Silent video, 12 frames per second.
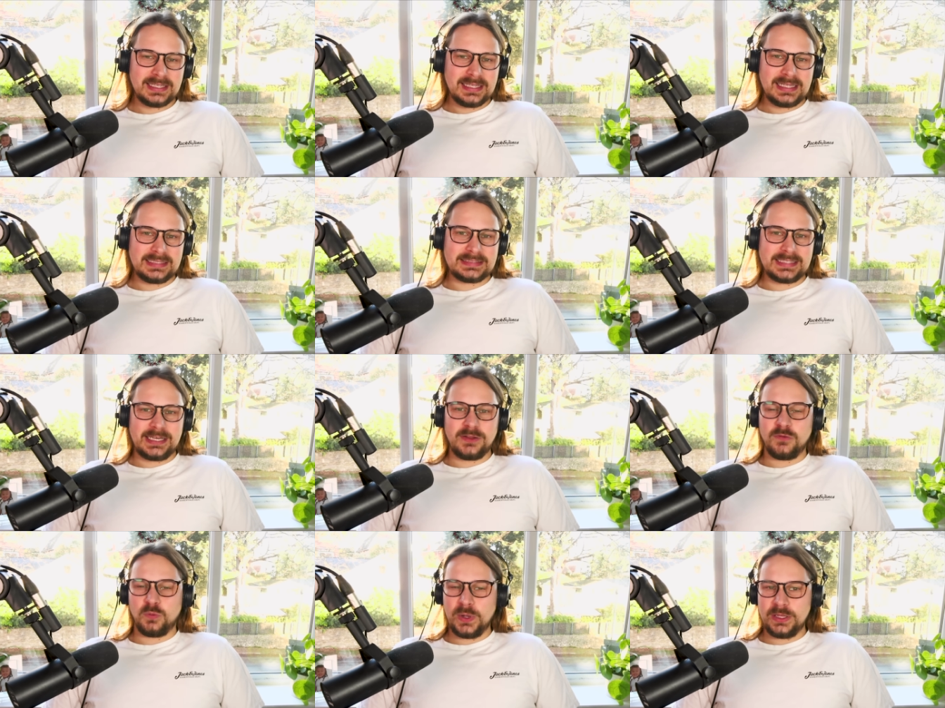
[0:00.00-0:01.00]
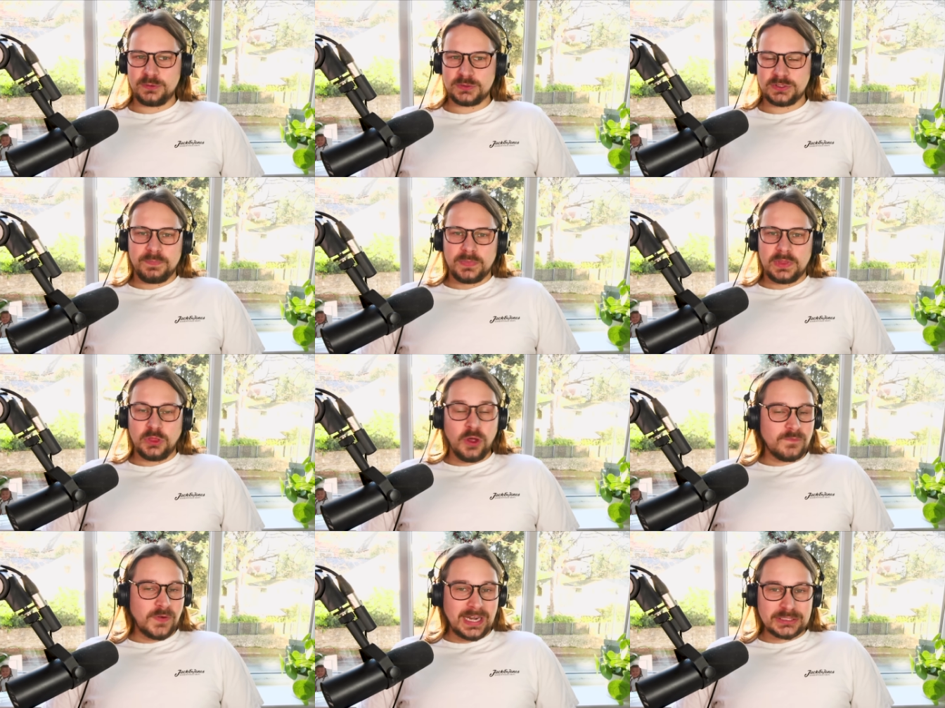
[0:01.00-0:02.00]
instead of wheels.
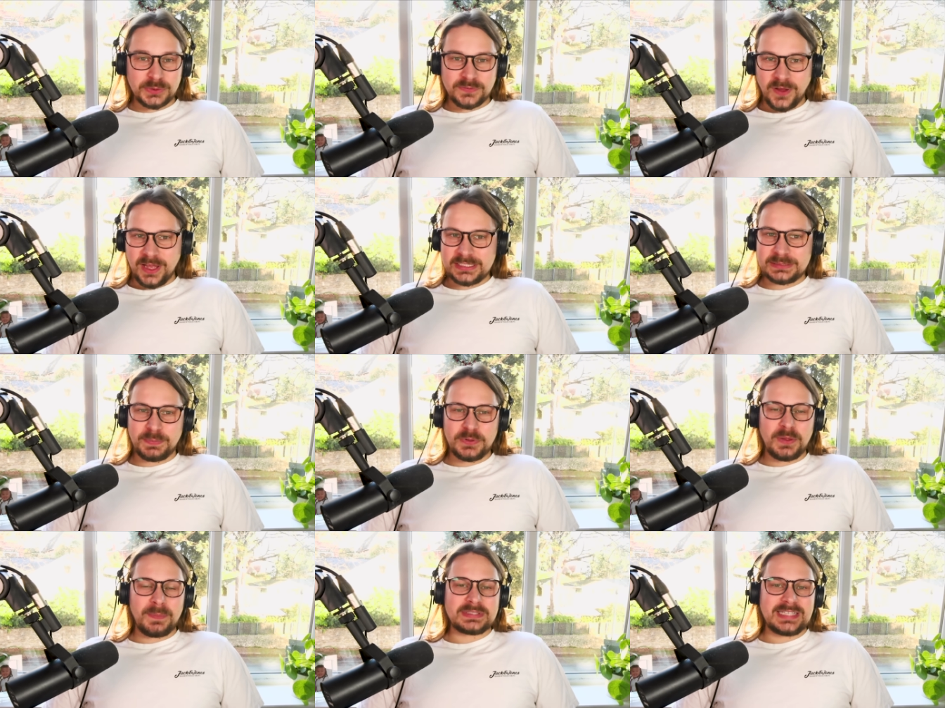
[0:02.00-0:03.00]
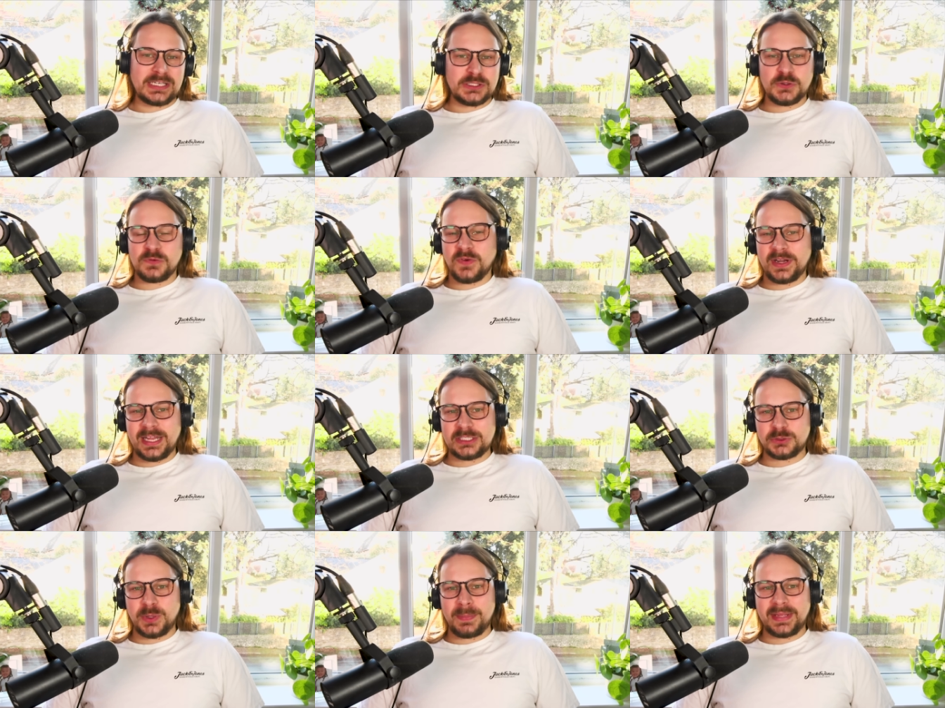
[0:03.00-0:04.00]
Not financial advice, but the potential
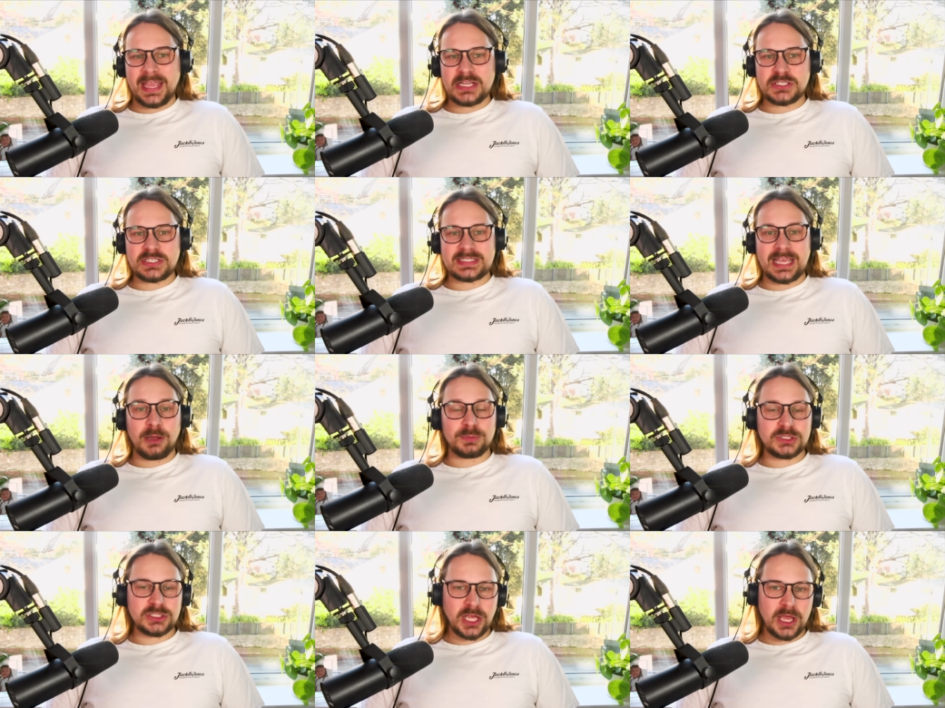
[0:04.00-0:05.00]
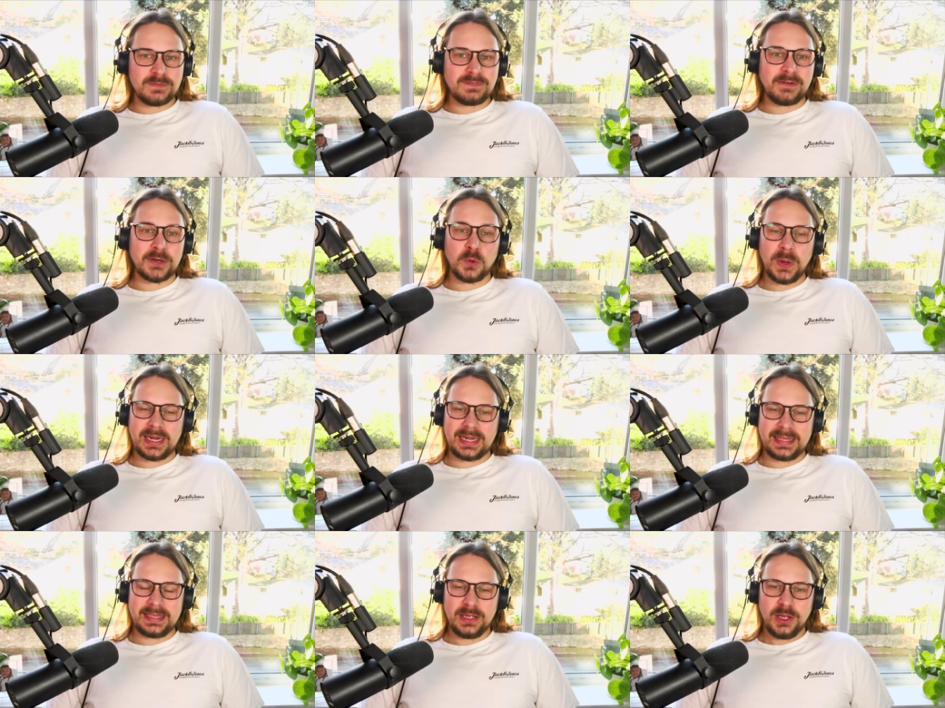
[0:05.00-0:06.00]
financial implications get absurd very
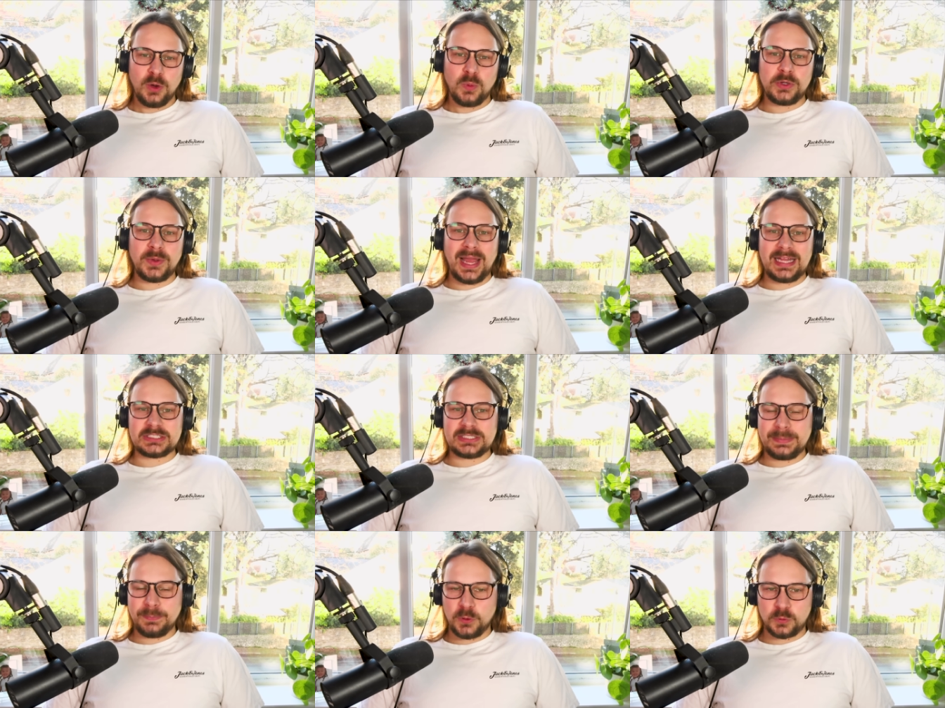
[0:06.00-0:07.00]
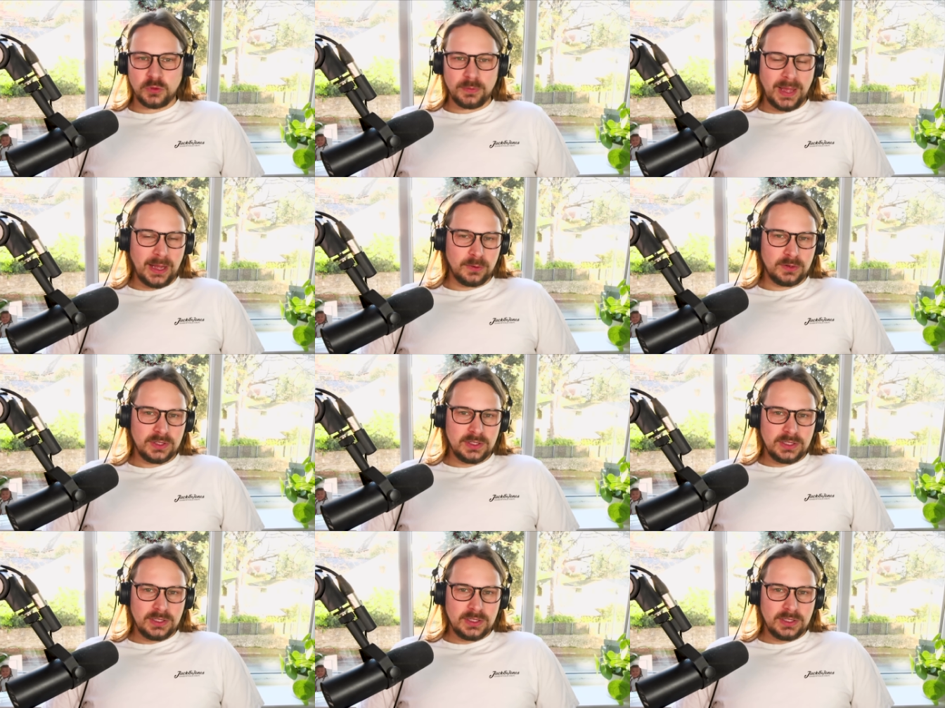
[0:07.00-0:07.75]
quickly when you actually model them out.